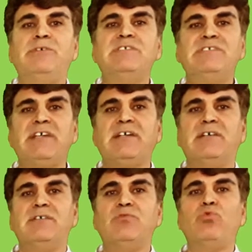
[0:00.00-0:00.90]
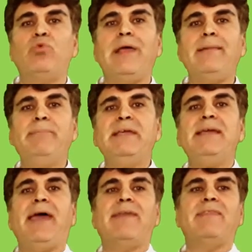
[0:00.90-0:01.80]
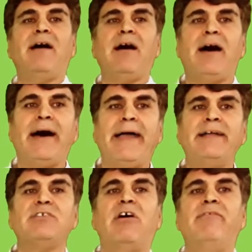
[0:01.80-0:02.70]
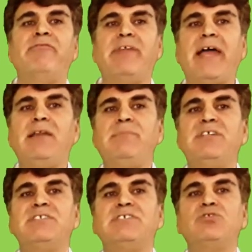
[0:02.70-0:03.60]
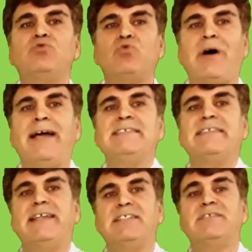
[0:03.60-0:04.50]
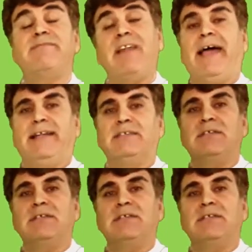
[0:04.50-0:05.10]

second will be at the height of 9 meters twice in its flight.